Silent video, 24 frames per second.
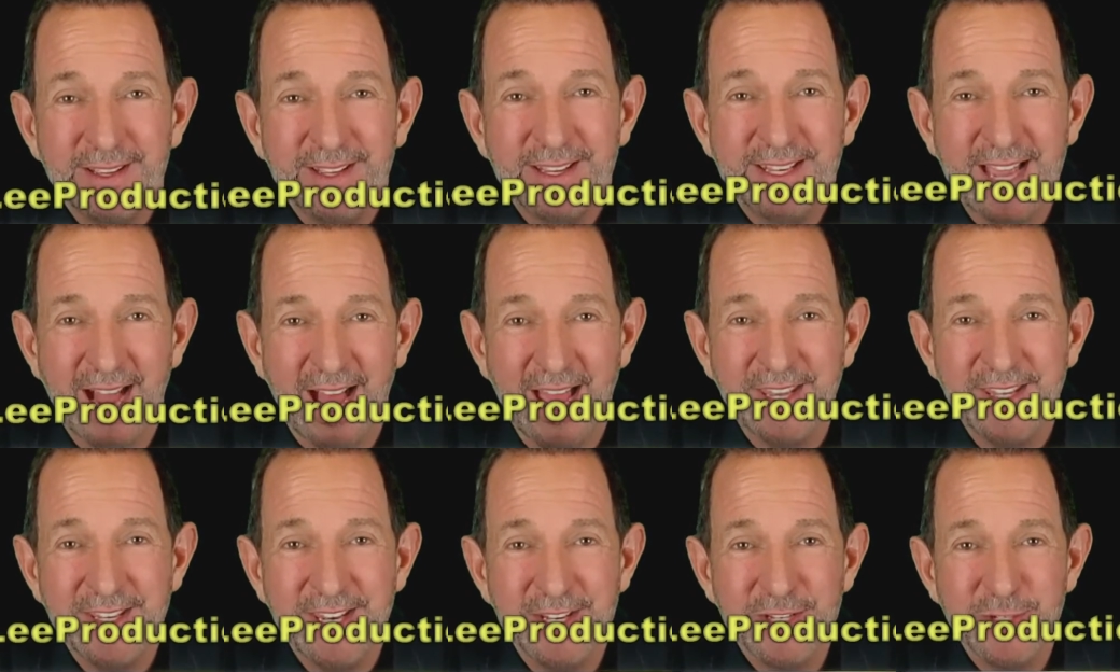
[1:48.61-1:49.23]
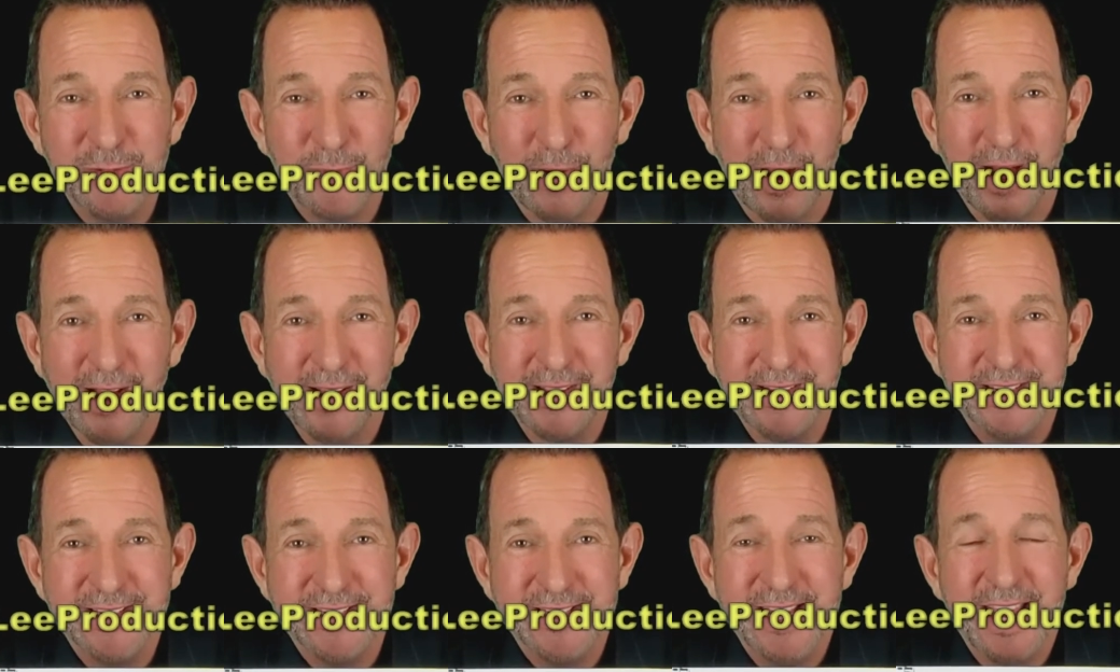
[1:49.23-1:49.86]
Kindness
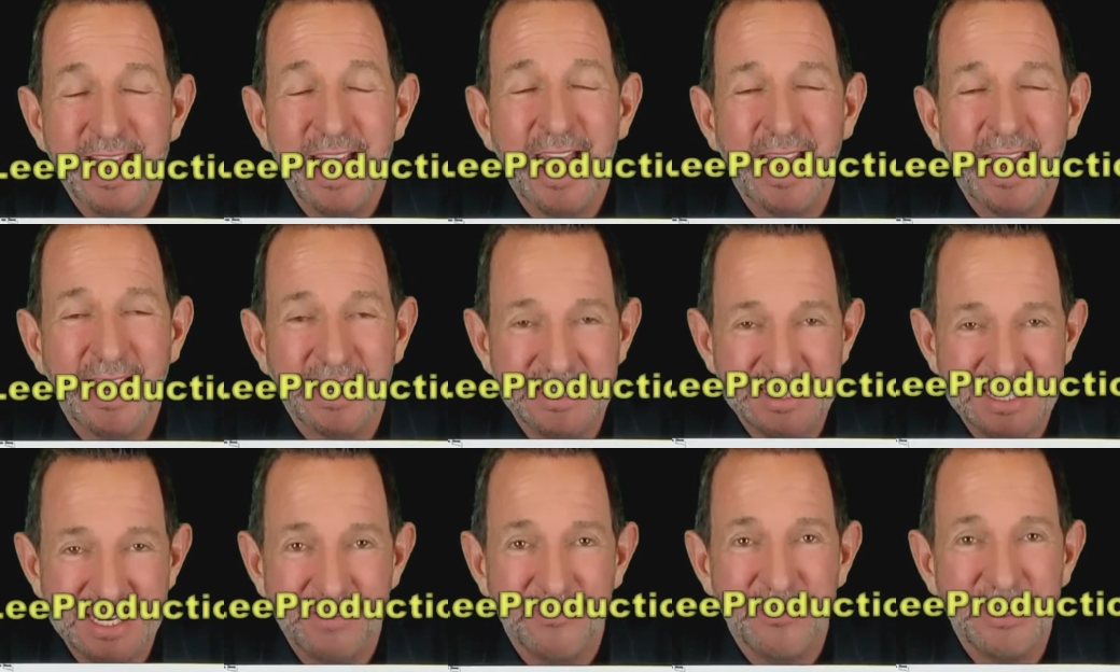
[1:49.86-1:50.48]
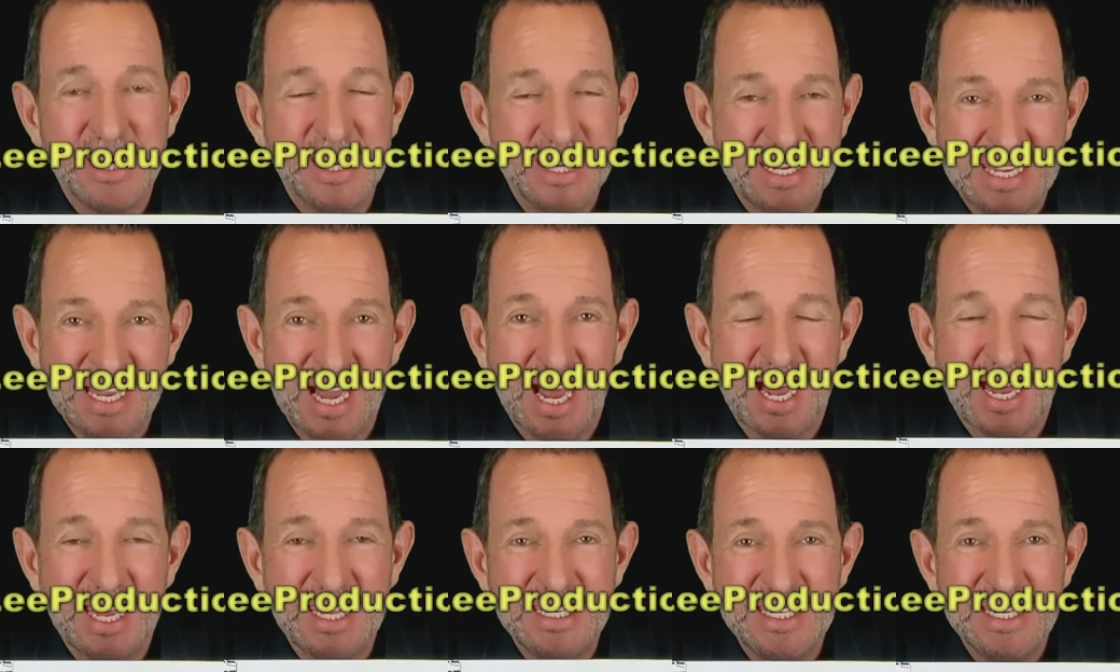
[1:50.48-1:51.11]
Rocks Activity
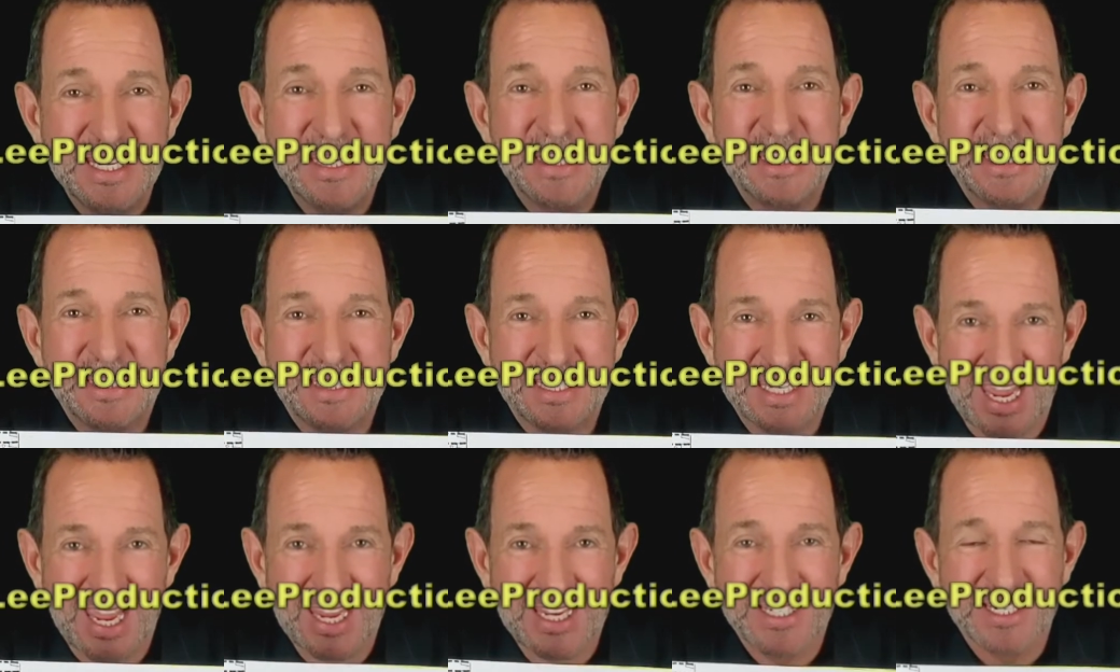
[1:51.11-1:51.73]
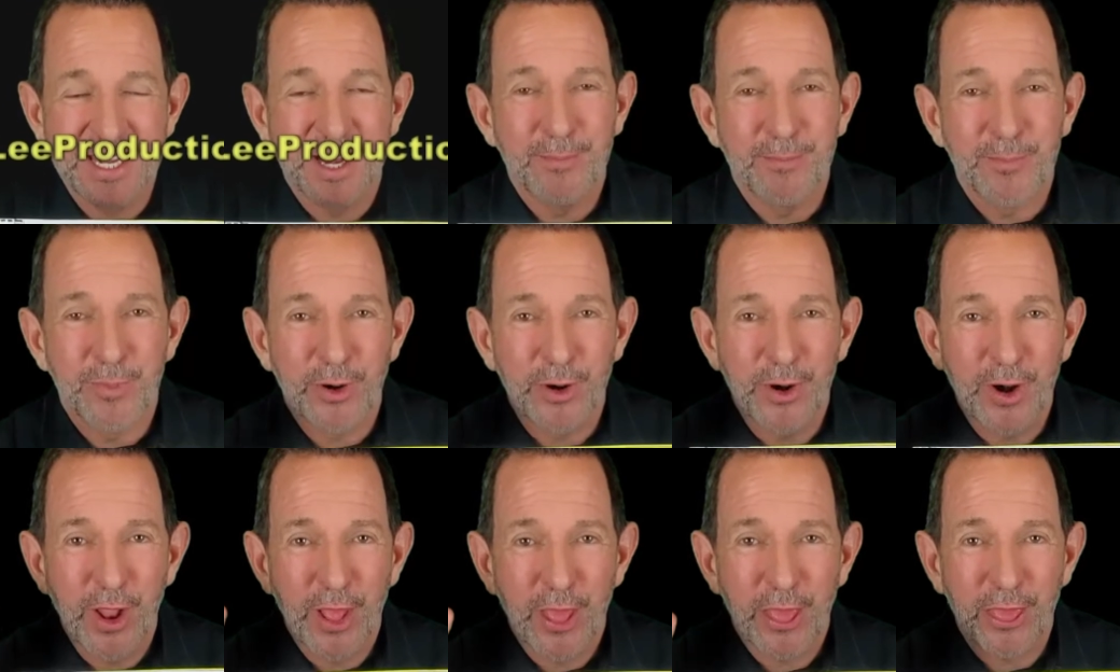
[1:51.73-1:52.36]
Guide, Day
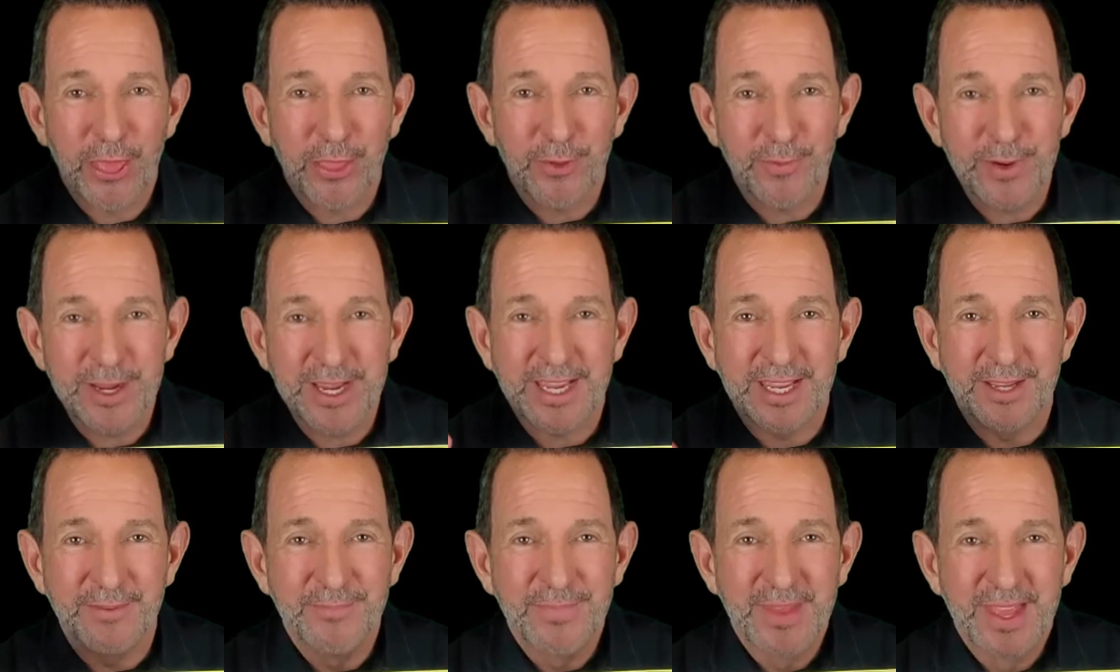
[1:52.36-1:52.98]
number 3.